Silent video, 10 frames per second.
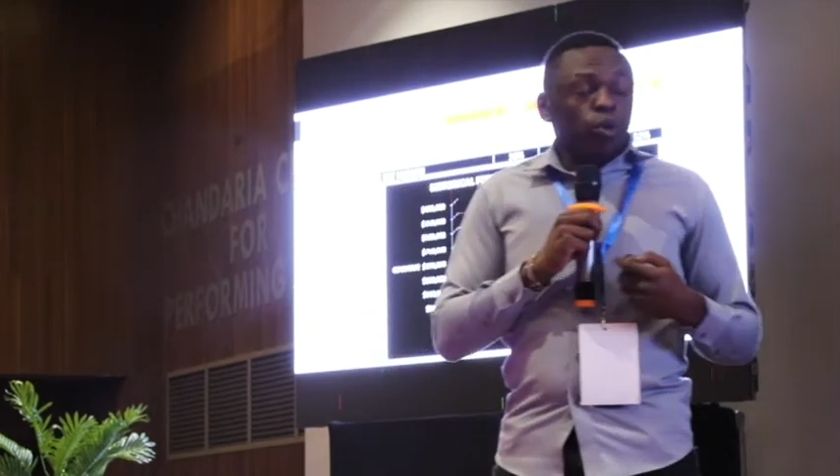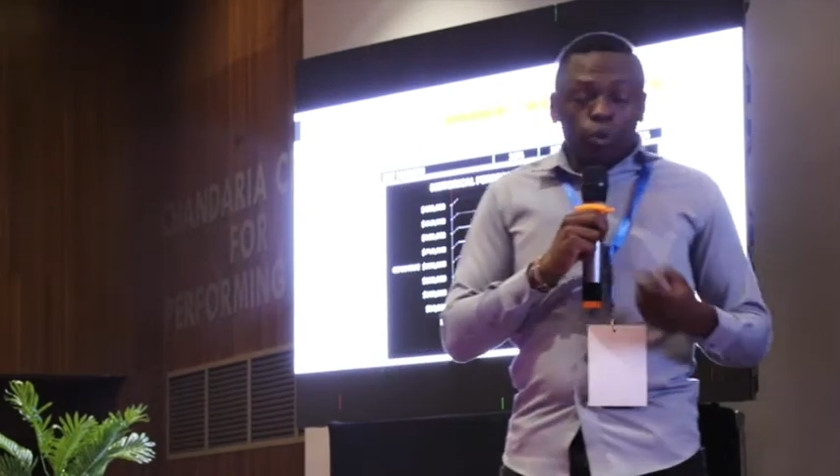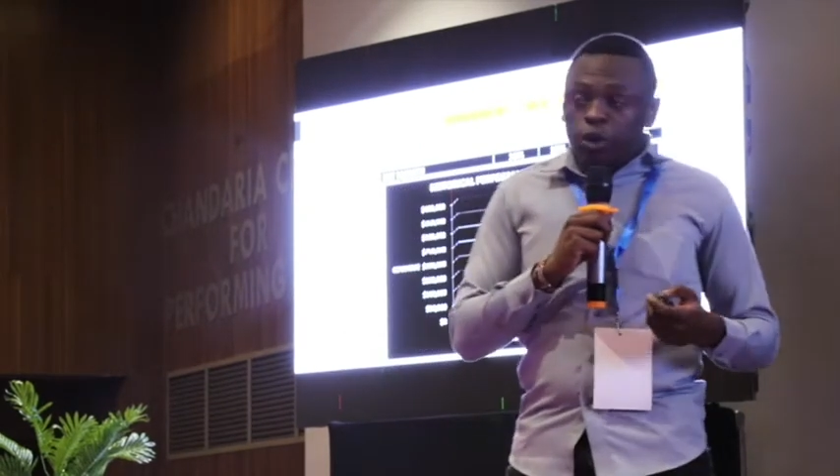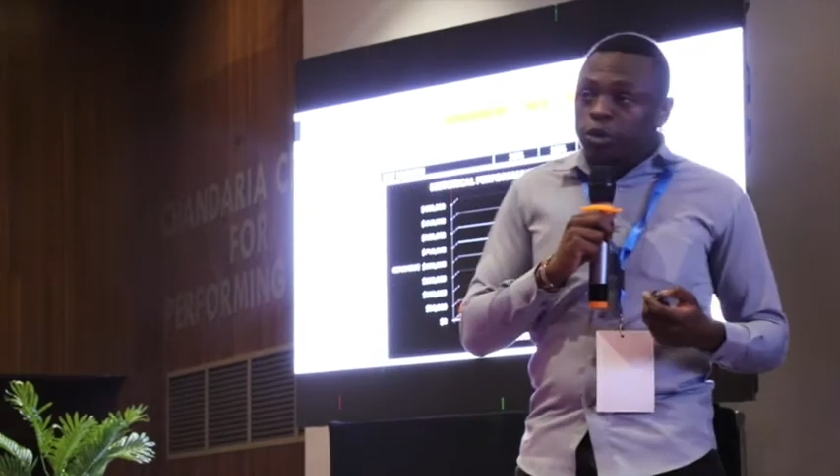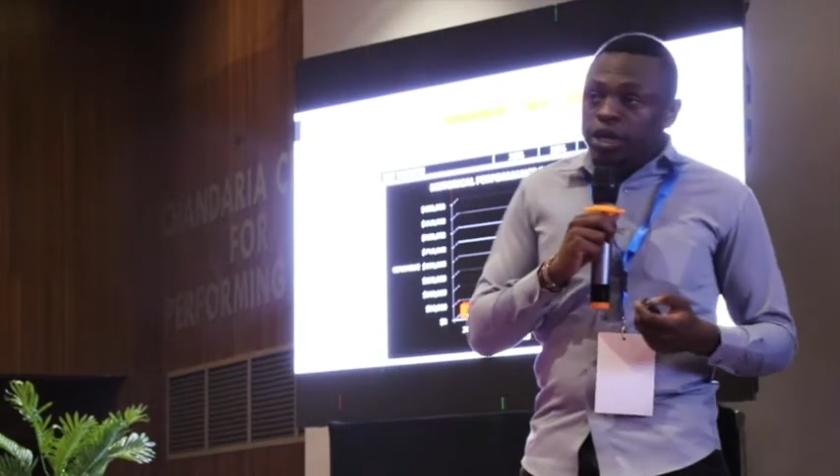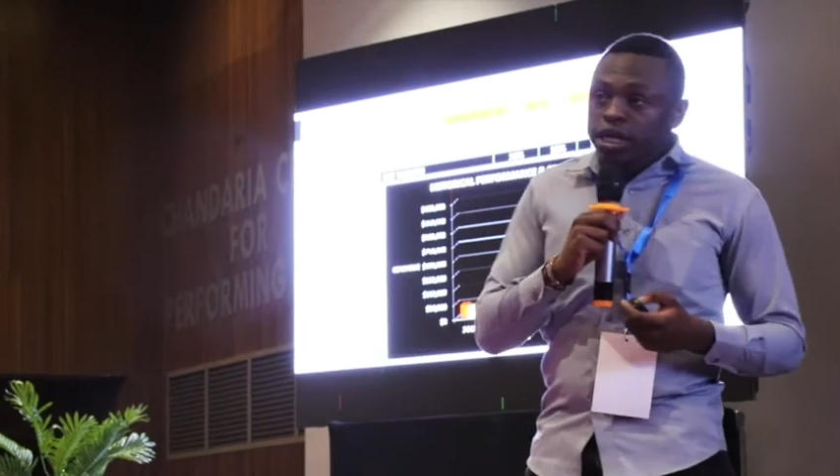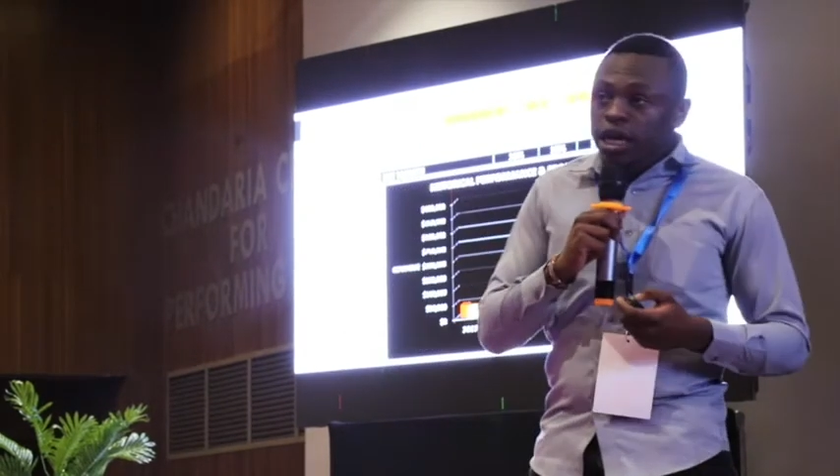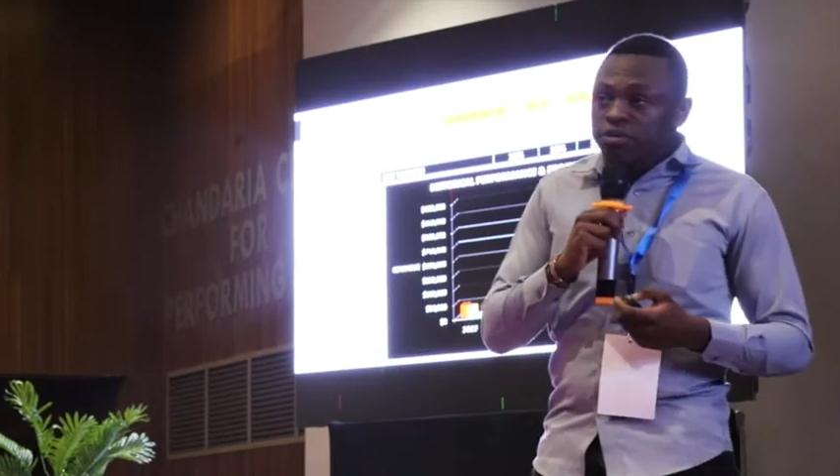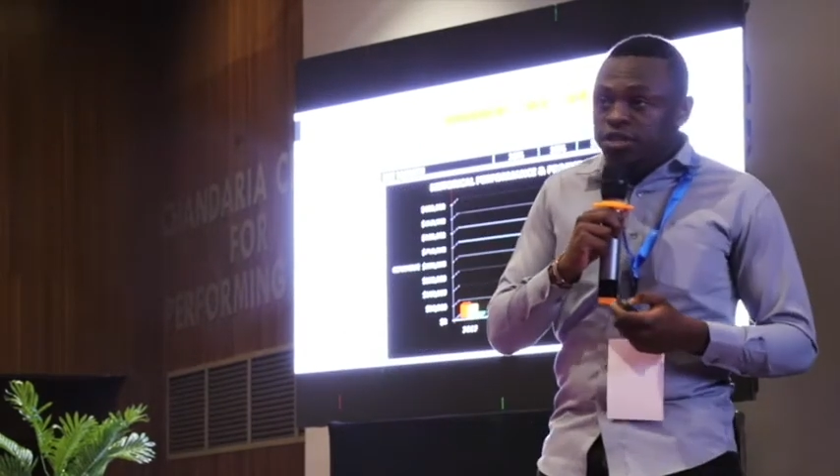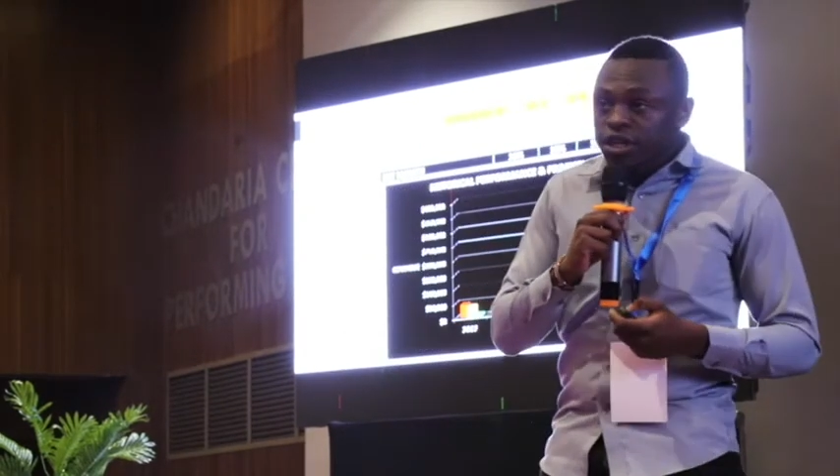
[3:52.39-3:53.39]
We already
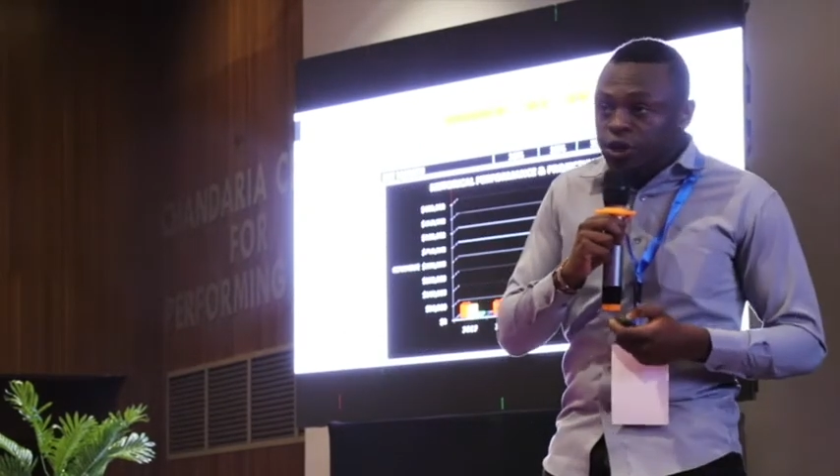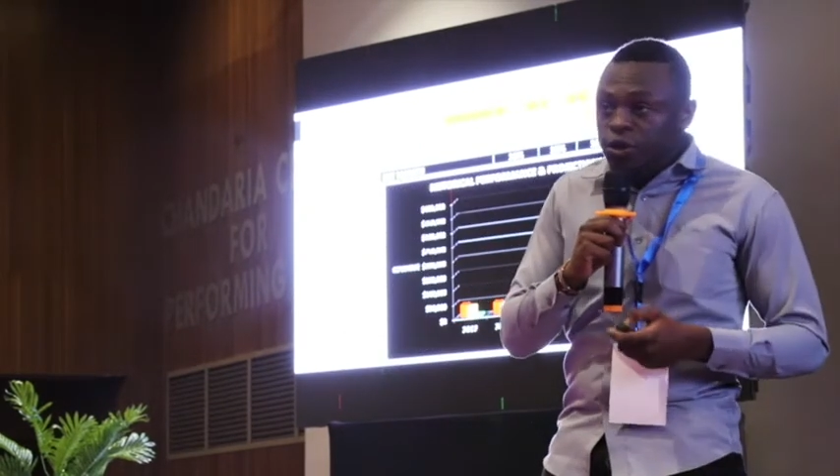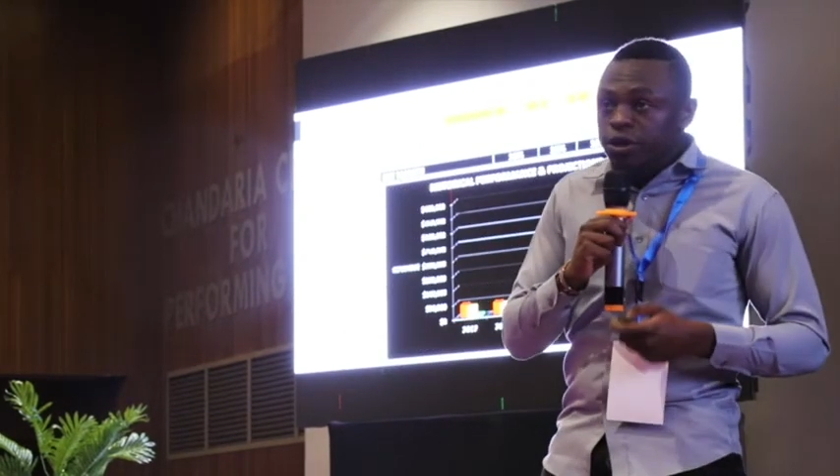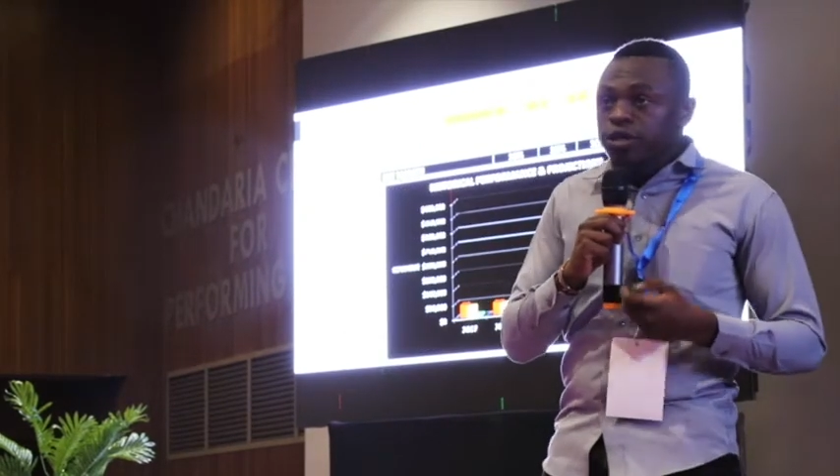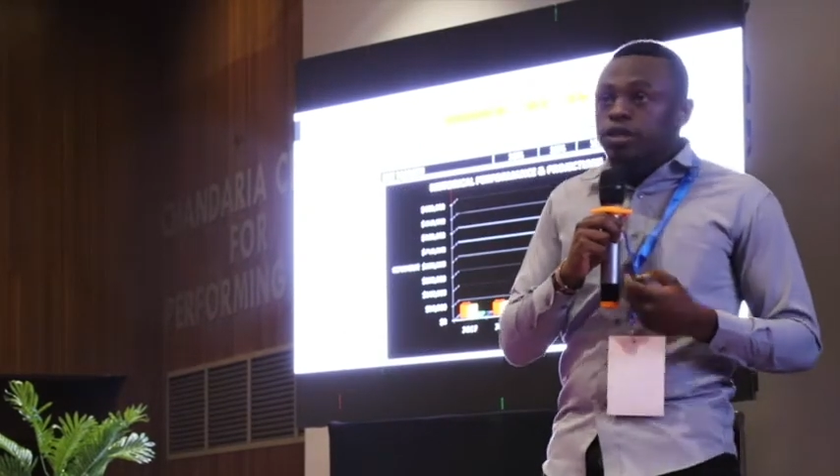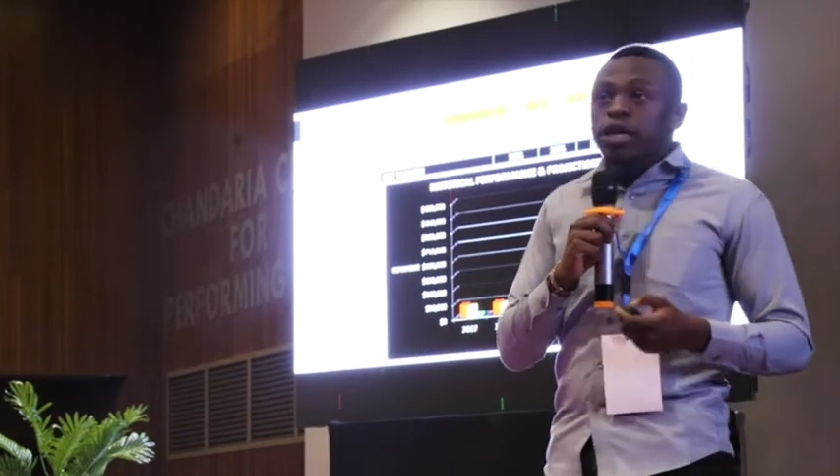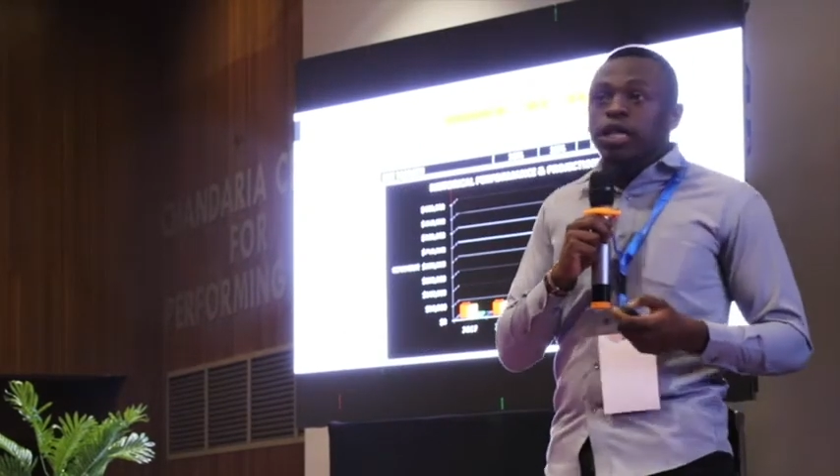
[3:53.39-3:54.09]
have secured an